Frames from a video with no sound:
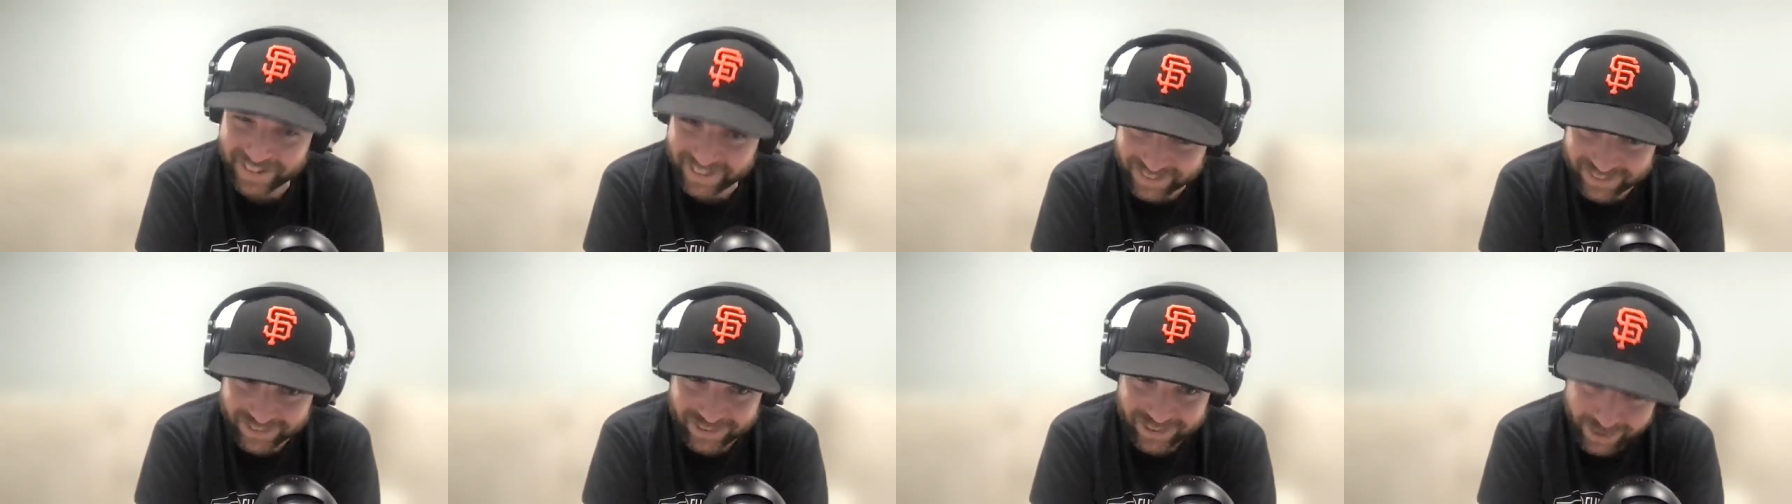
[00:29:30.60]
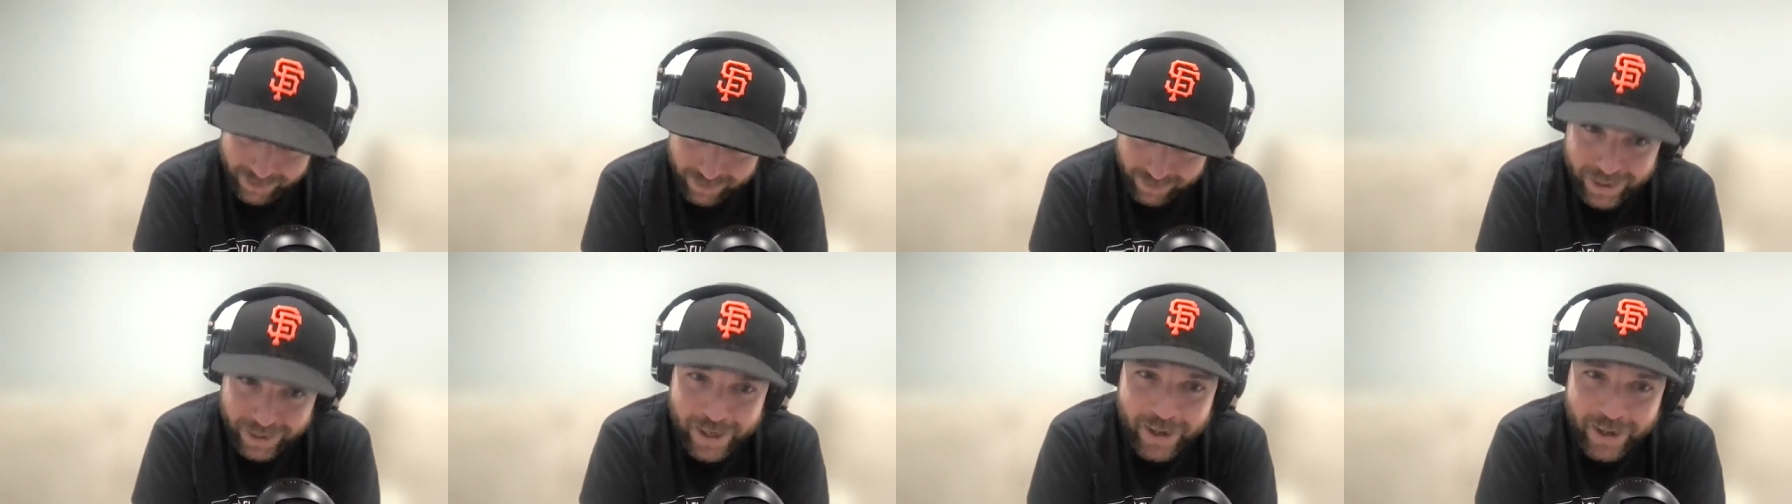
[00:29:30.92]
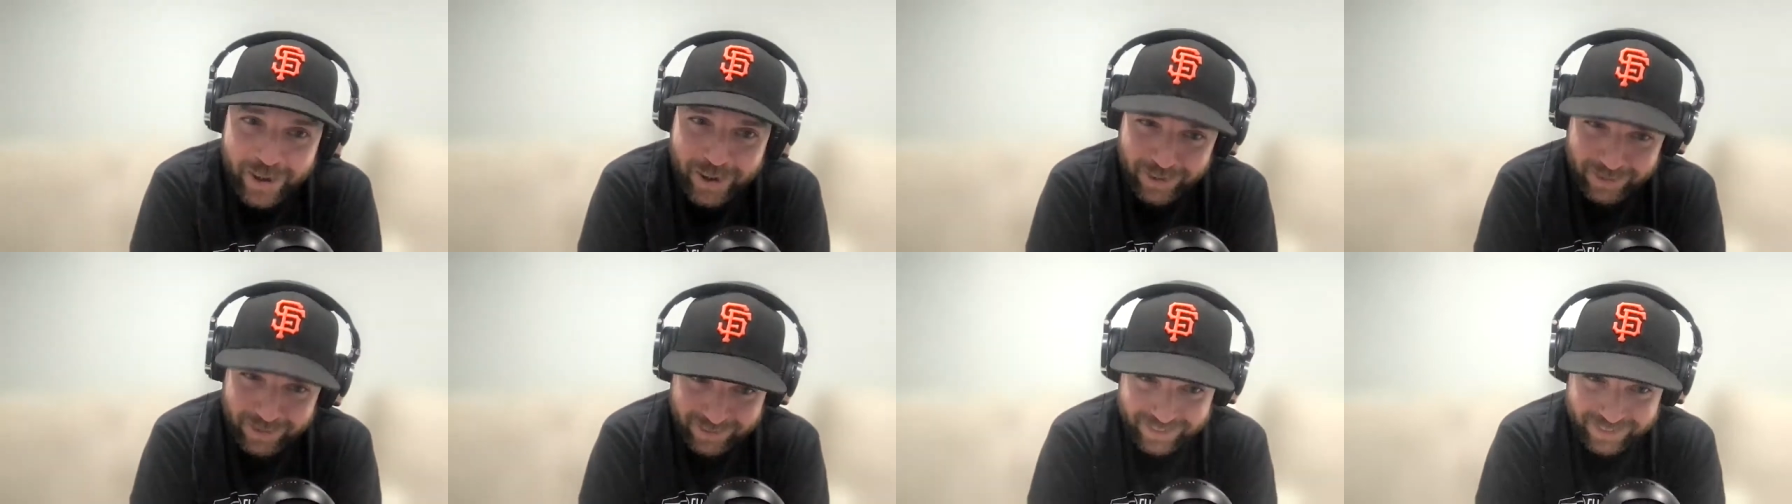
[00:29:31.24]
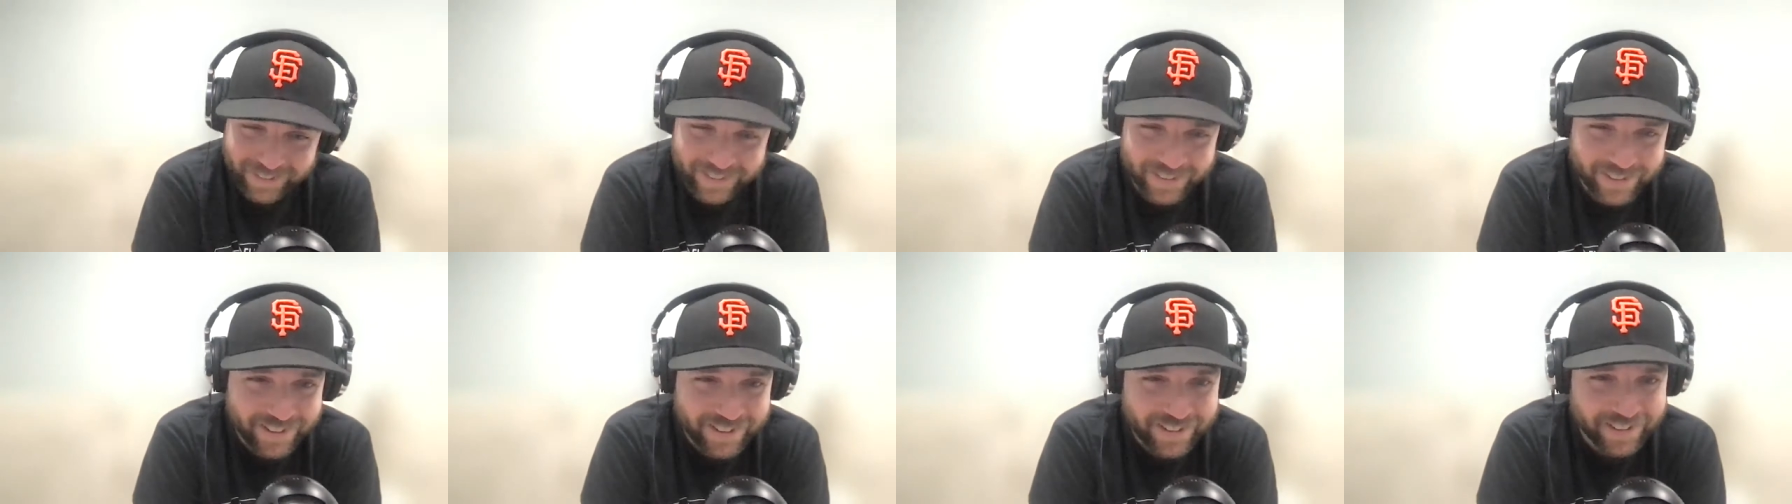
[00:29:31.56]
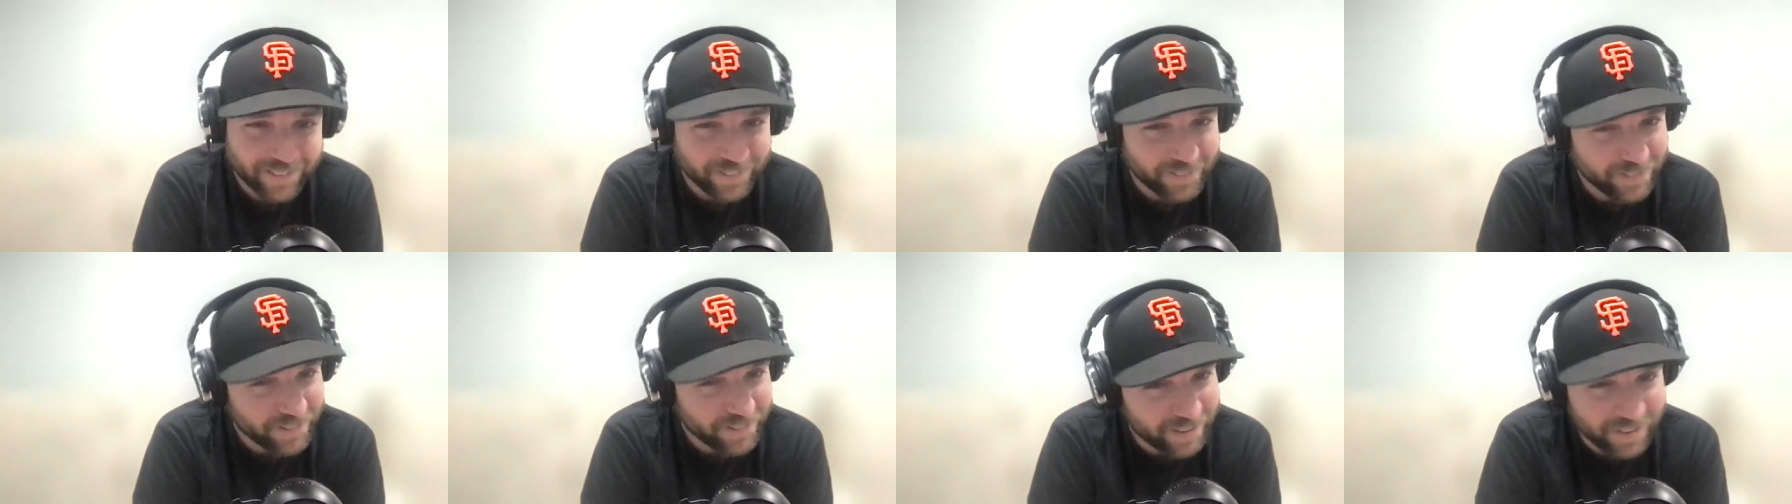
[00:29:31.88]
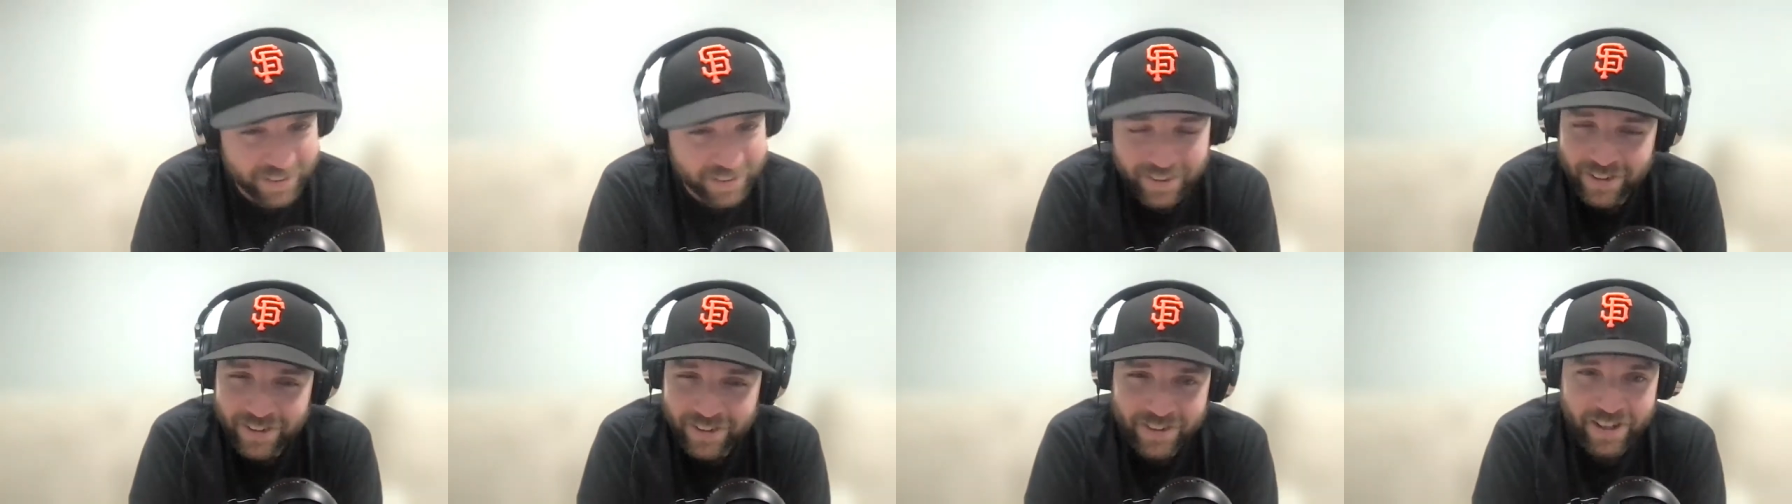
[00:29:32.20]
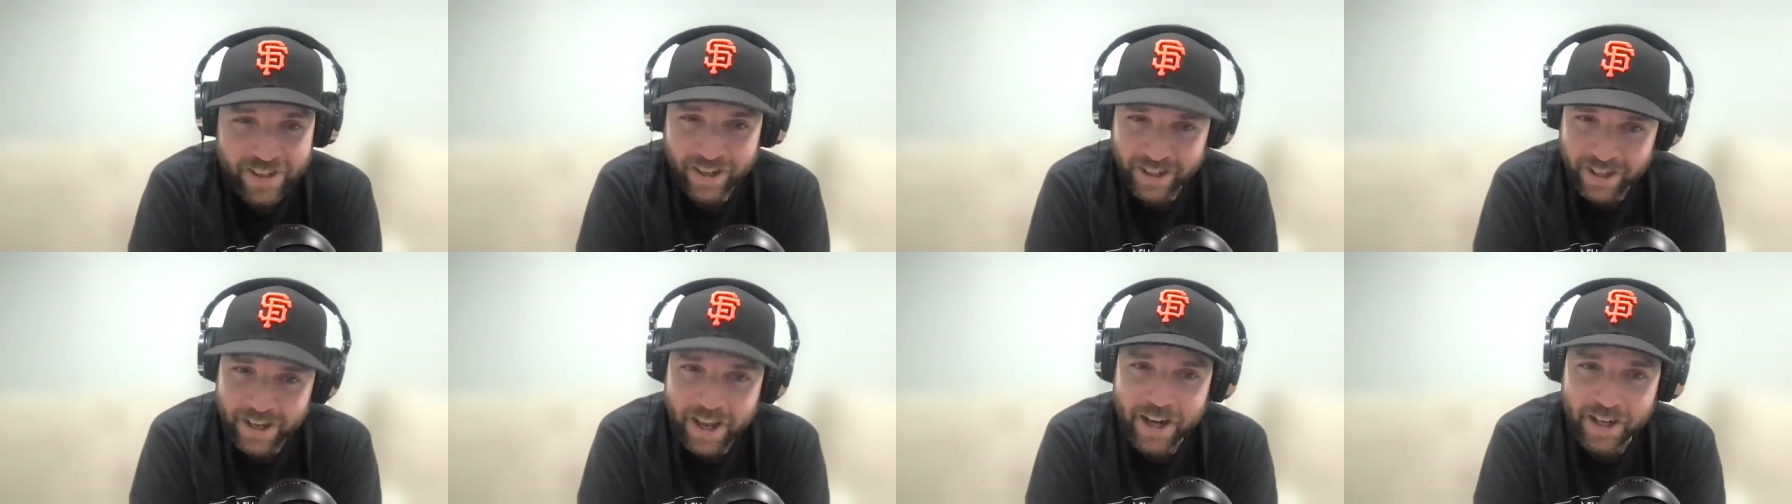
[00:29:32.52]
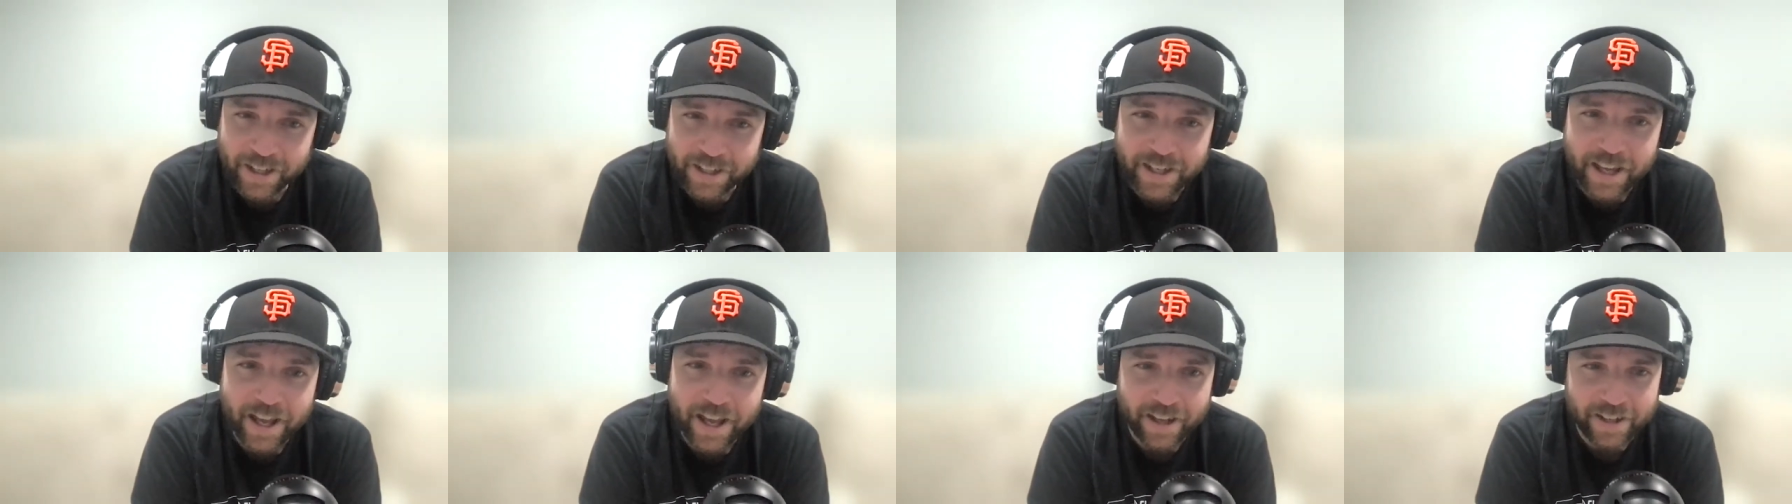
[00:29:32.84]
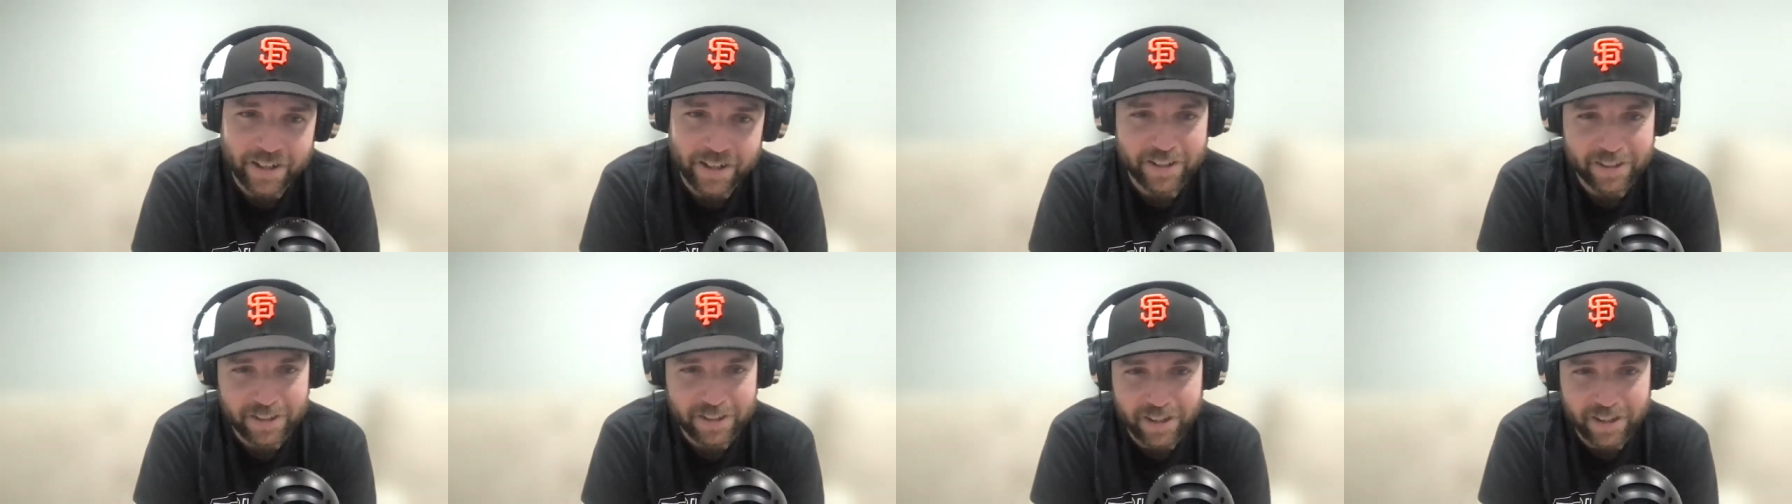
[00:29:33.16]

Cheerios? I got a guy.